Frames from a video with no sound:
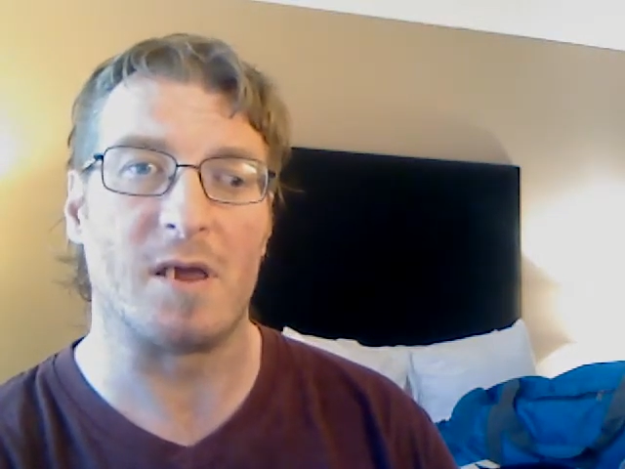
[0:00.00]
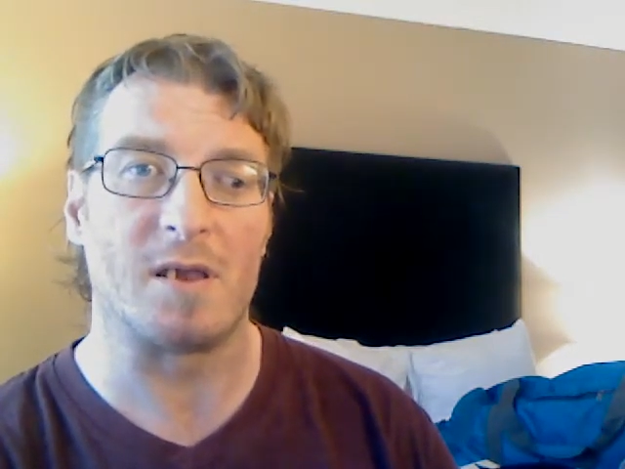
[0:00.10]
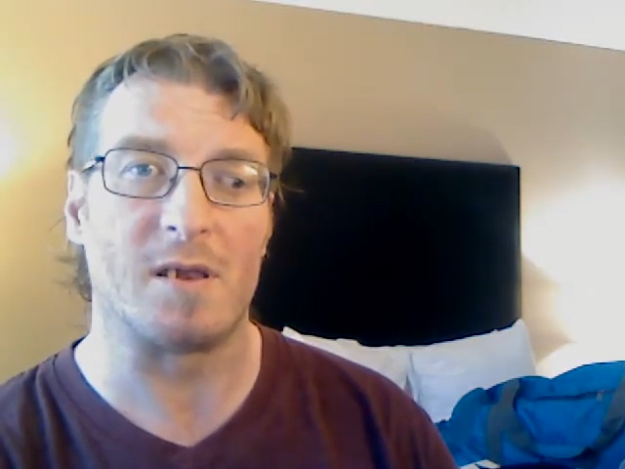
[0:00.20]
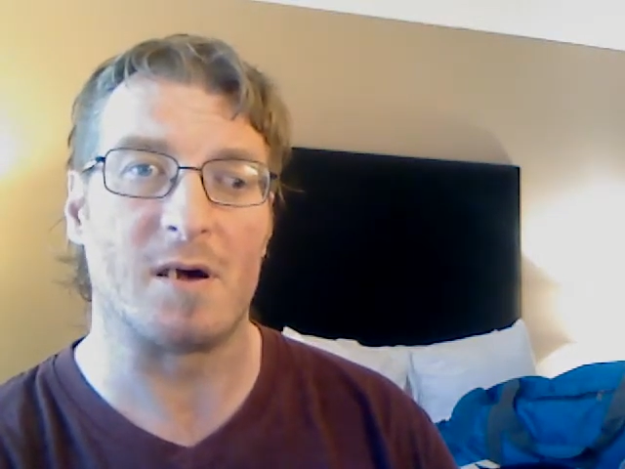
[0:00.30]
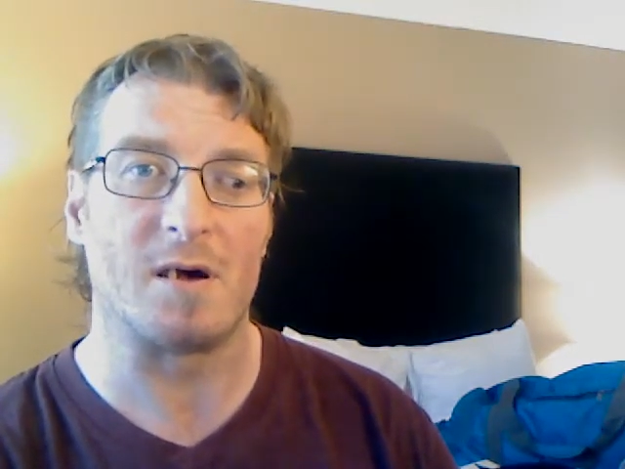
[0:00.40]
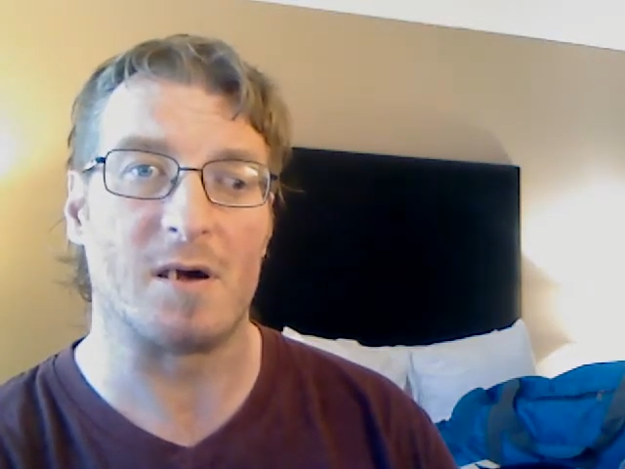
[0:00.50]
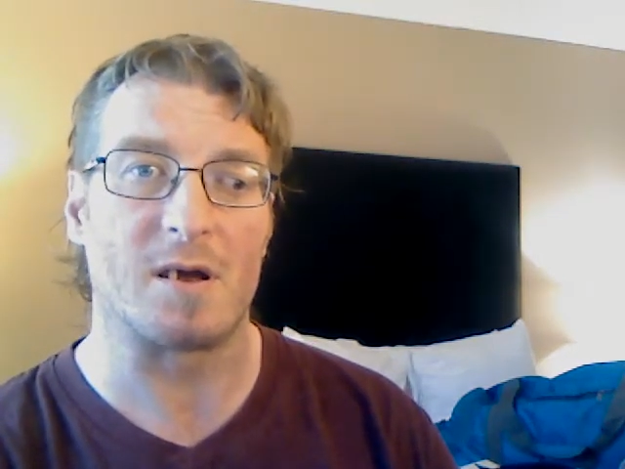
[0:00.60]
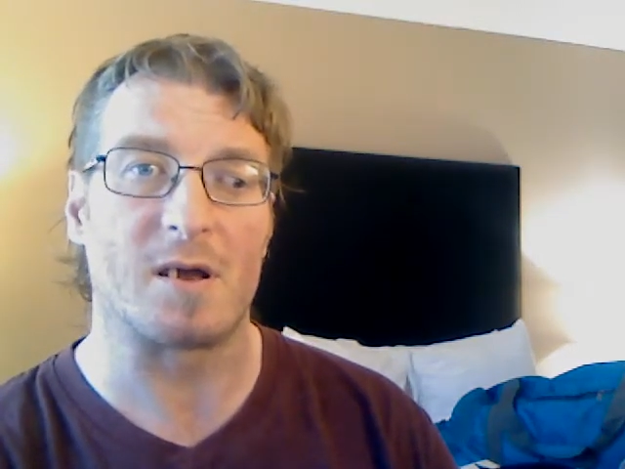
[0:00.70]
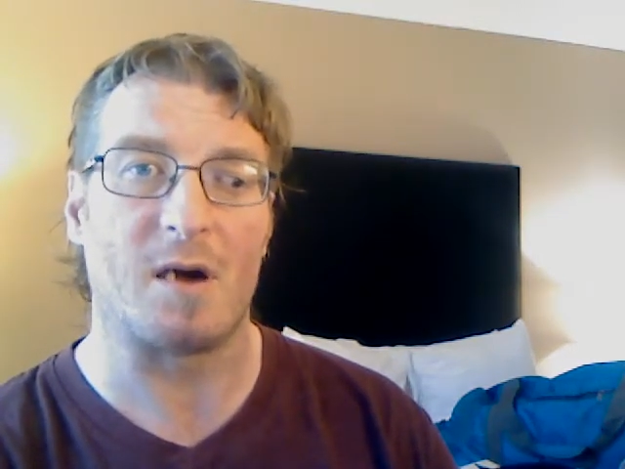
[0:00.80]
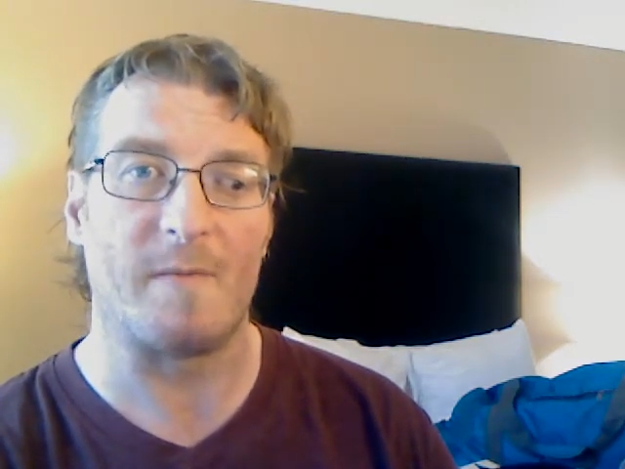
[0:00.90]
and uh,
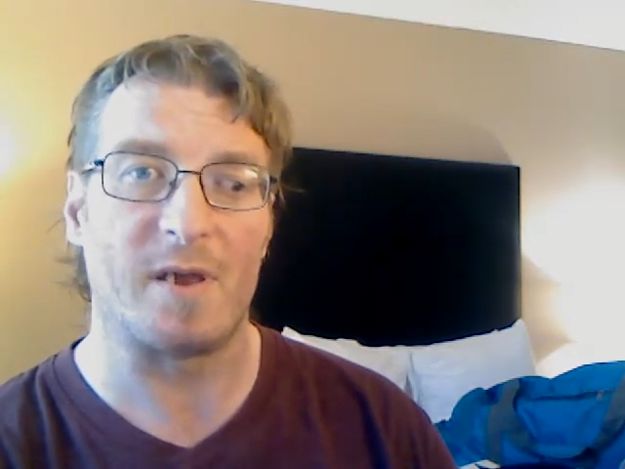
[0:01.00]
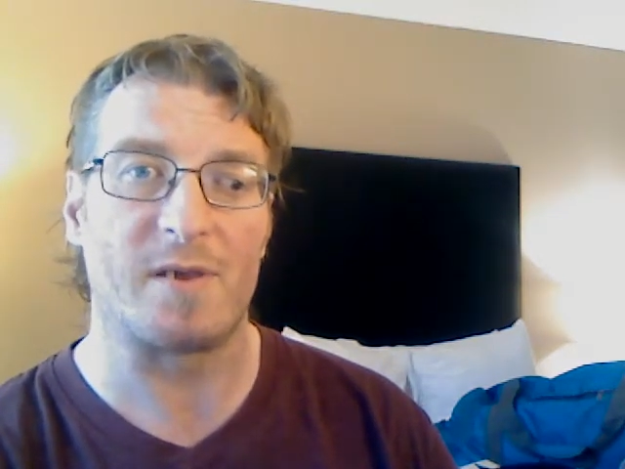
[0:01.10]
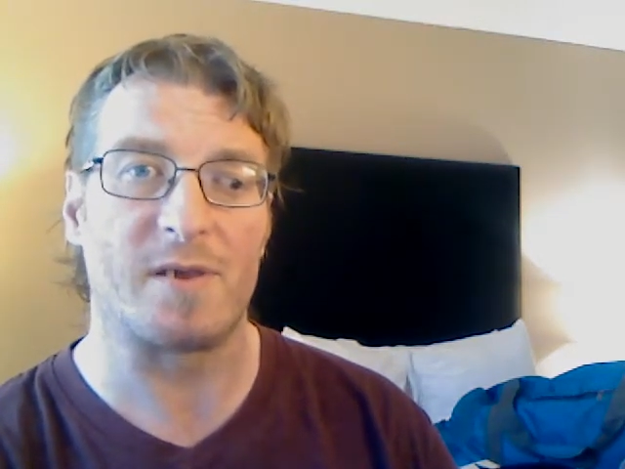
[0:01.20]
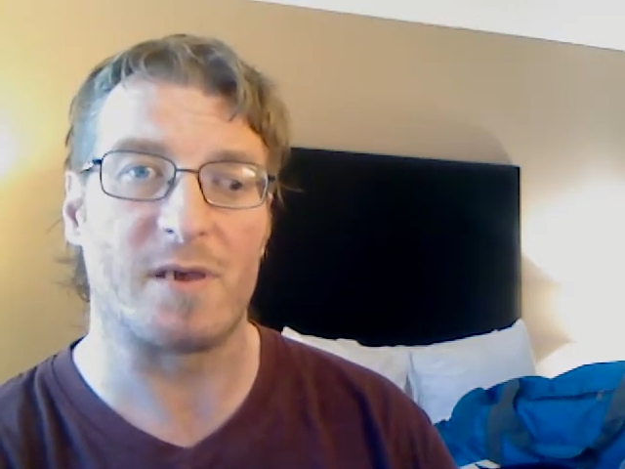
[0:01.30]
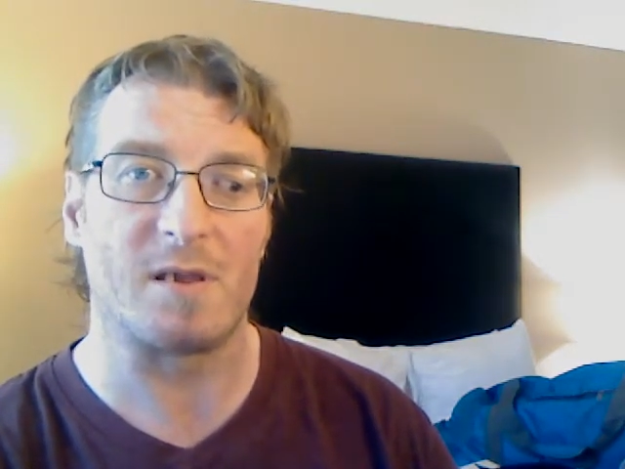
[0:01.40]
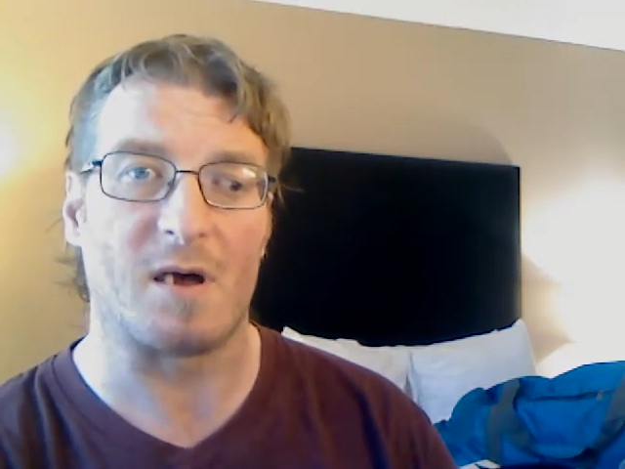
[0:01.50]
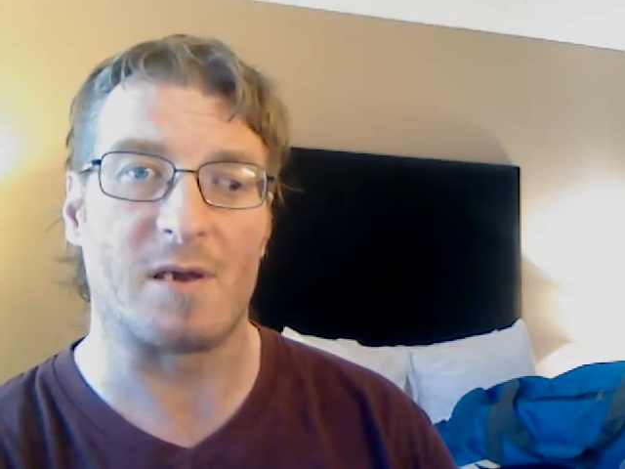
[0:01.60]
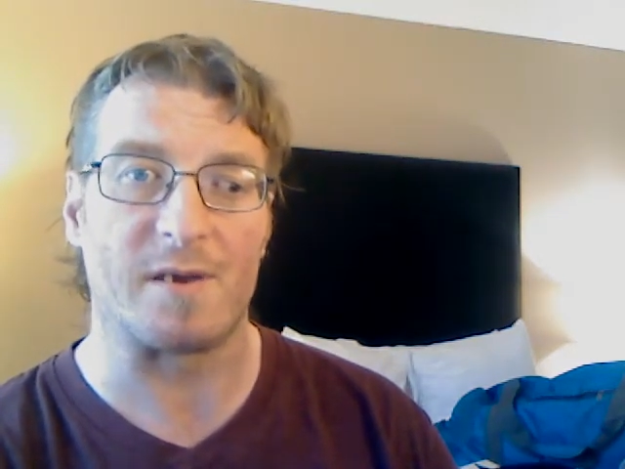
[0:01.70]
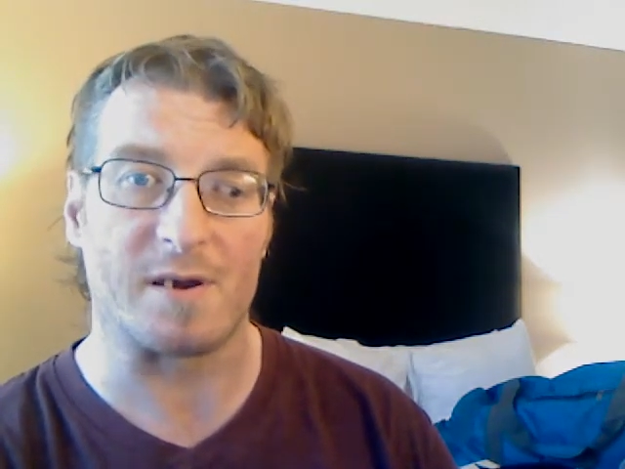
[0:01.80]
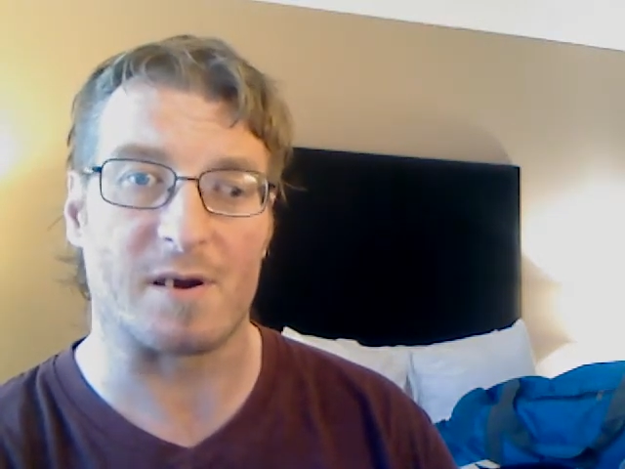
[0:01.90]
commenting it
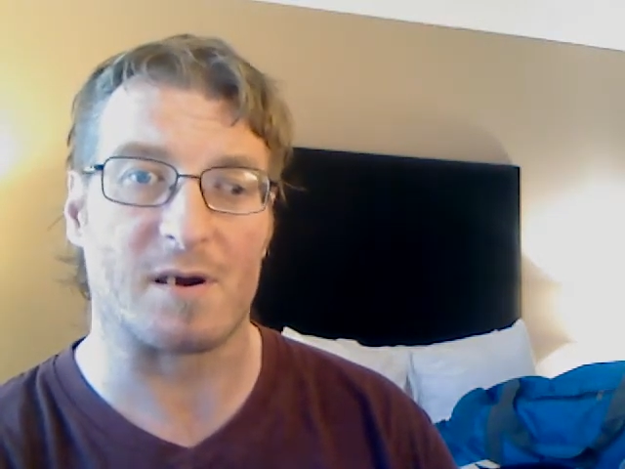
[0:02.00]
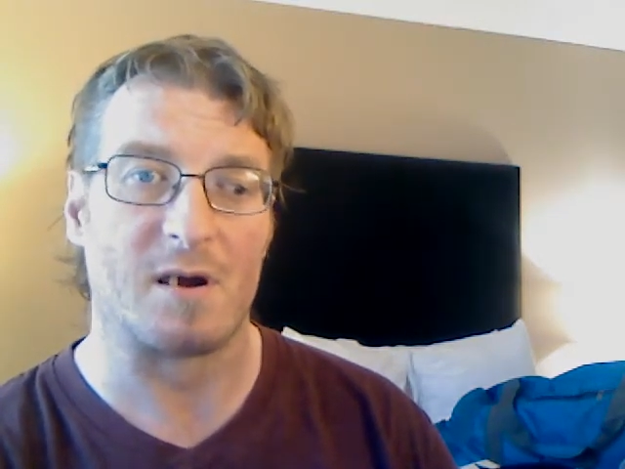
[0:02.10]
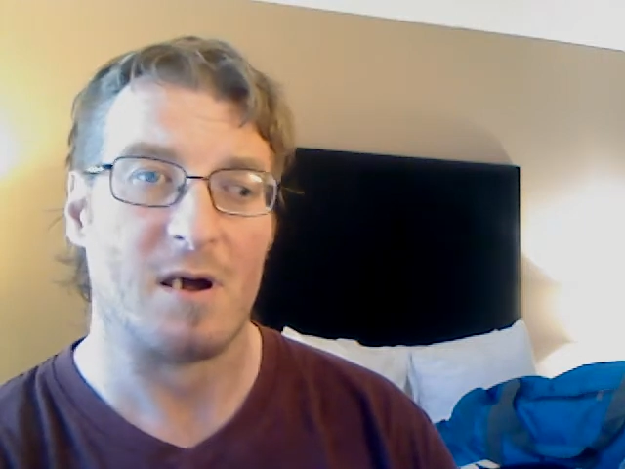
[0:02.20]
on here.